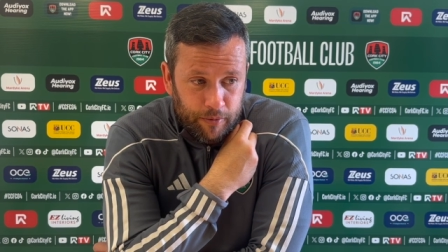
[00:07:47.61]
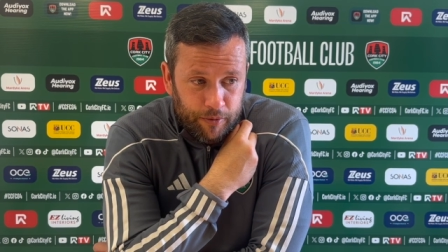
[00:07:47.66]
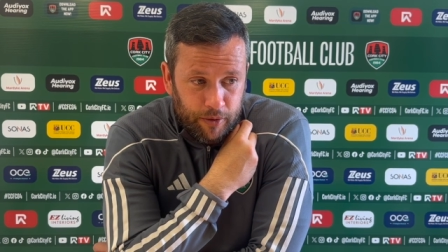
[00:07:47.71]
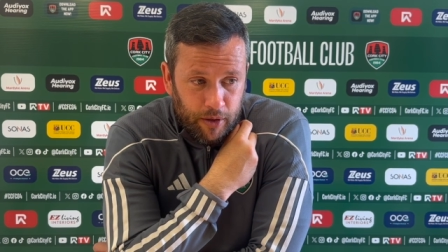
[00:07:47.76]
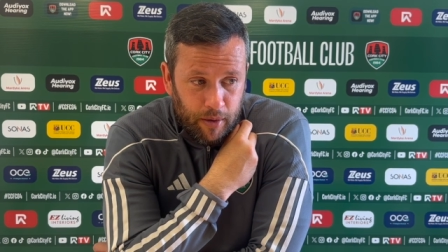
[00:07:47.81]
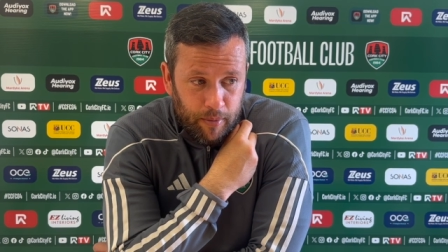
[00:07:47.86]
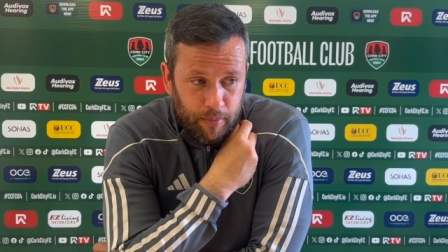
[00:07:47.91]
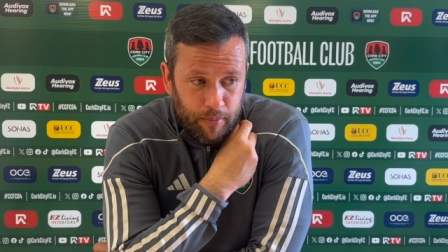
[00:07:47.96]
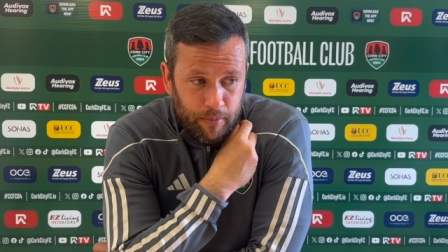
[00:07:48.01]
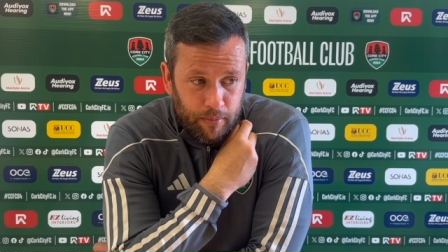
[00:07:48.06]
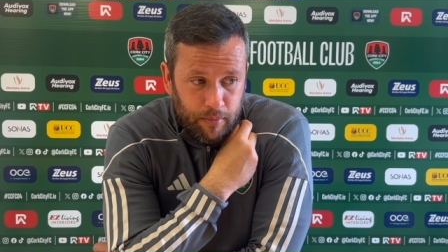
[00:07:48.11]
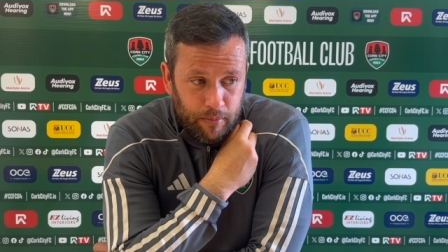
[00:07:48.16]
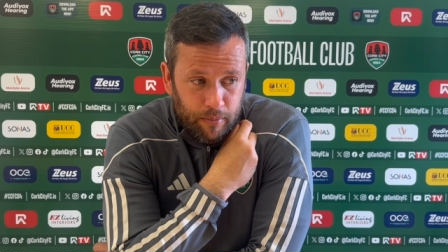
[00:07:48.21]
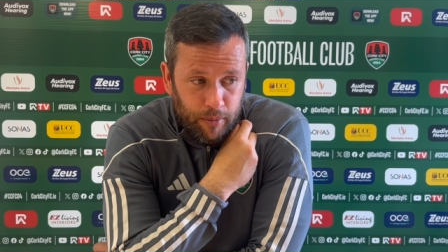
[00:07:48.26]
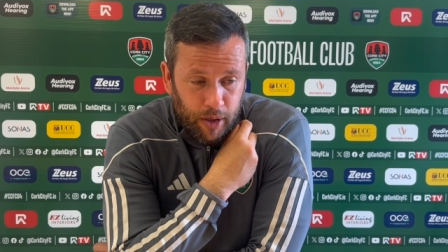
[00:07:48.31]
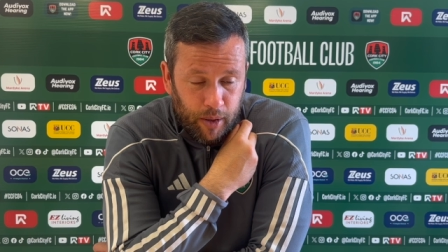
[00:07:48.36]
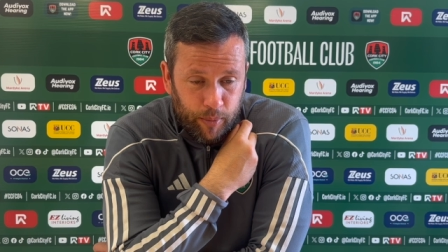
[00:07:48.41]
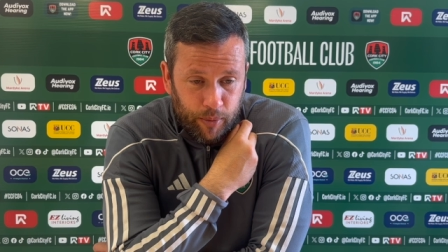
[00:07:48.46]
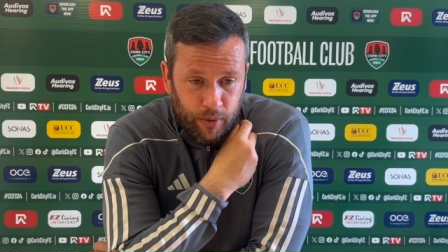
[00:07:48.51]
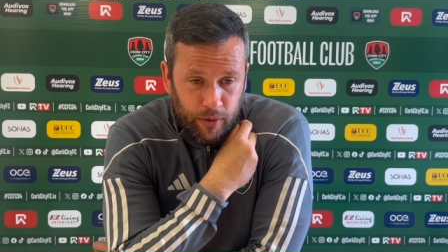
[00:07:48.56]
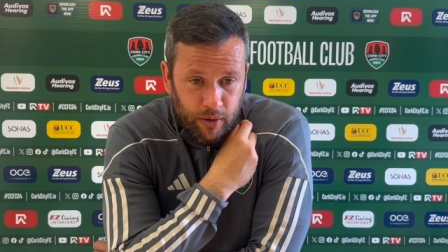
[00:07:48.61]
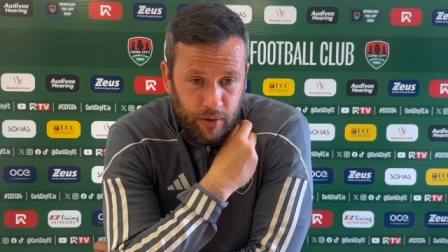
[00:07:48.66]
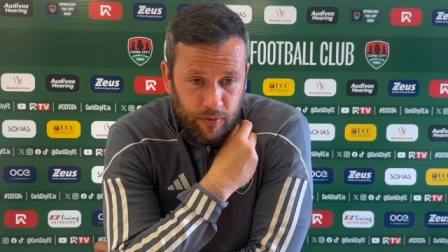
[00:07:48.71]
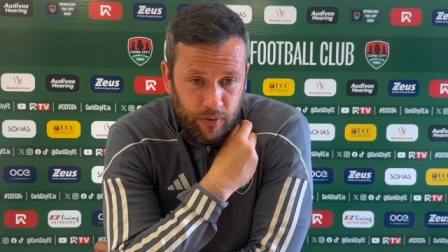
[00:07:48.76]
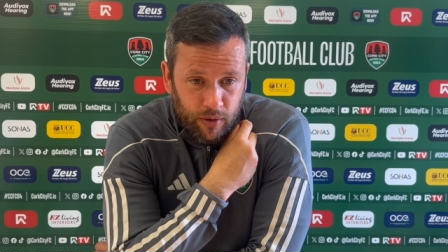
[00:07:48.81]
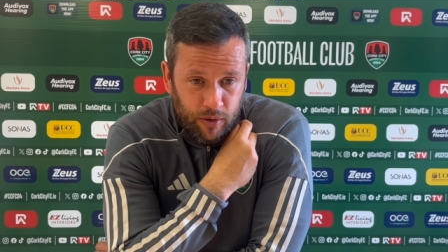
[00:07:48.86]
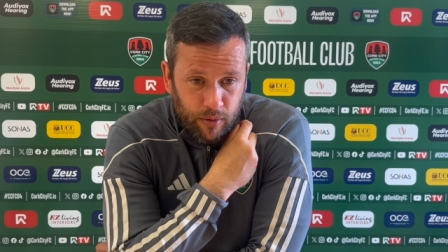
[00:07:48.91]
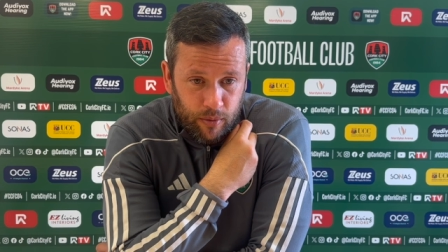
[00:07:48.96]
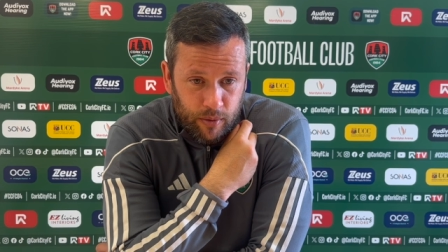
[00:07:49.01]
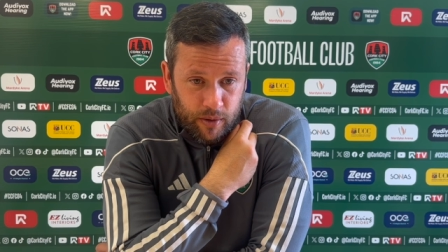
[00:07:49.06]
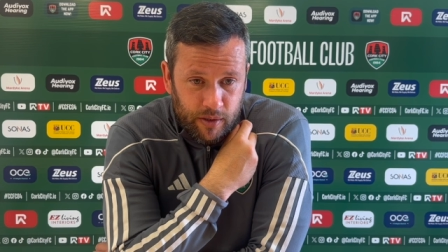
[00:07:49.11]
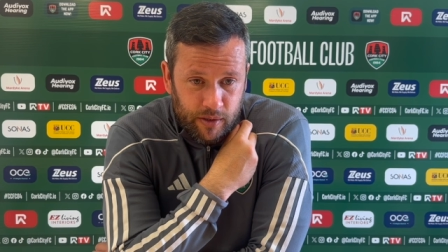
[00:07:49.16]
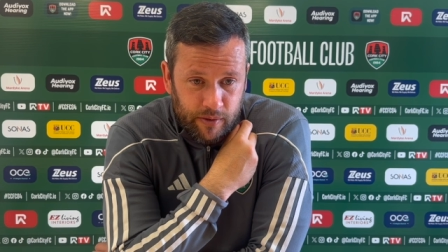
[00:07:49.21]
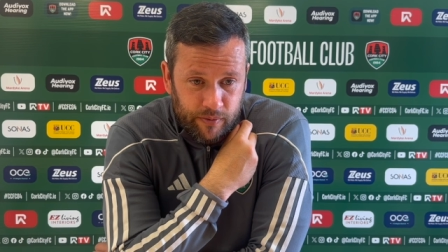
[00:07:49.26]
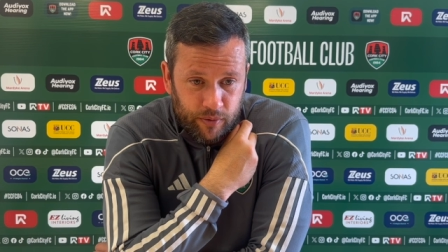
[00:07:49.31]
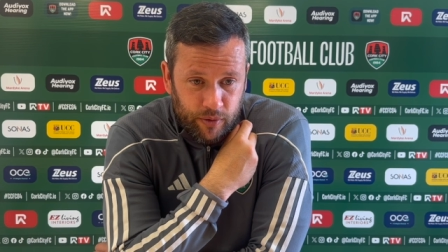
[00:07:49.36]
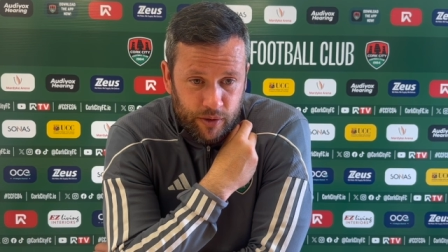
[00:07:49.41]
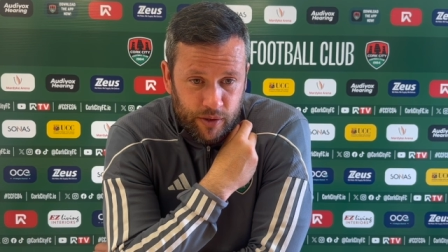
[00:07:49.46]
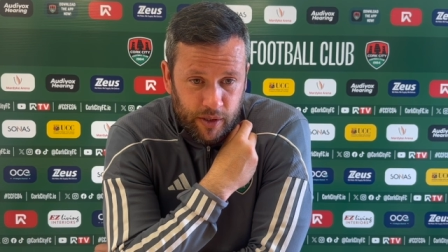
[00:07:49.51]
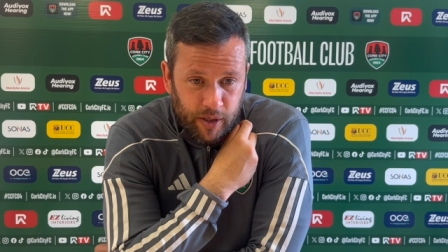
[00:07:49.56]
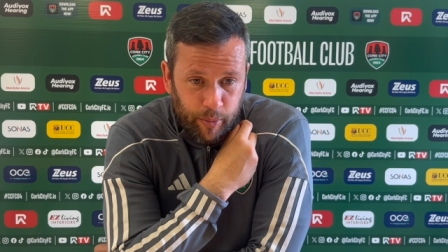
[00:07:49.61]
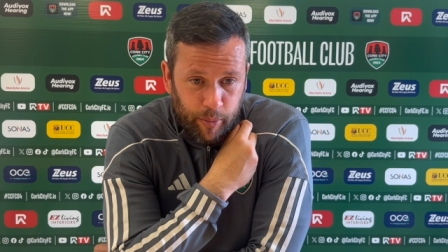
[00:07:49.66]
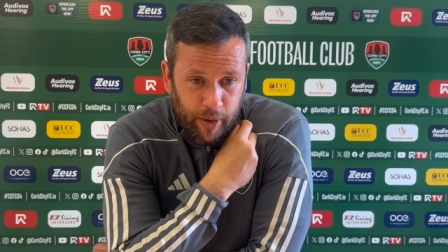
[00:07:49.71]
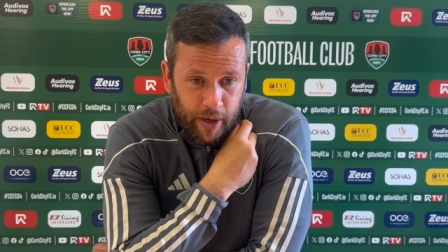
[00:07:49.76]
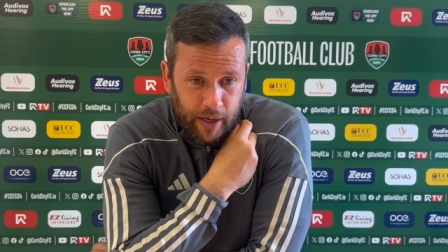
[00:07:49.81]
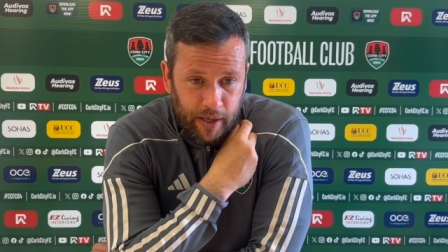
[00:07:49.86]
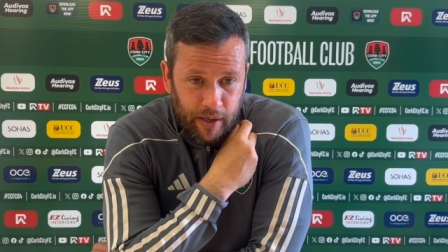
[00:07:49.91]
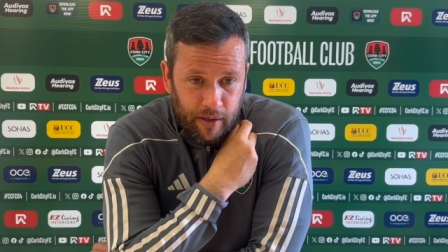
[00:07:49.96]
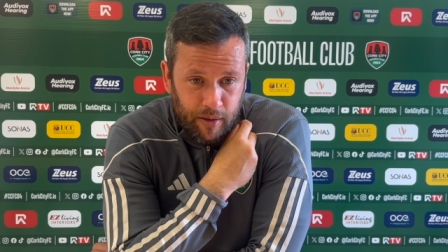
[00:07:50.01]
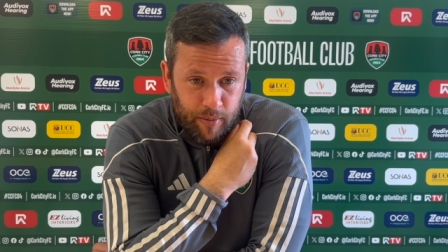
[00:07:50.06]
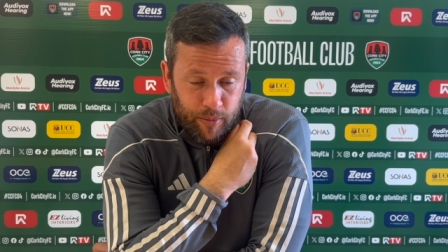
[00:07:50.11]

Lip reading: from my point of view, it's for us to get back in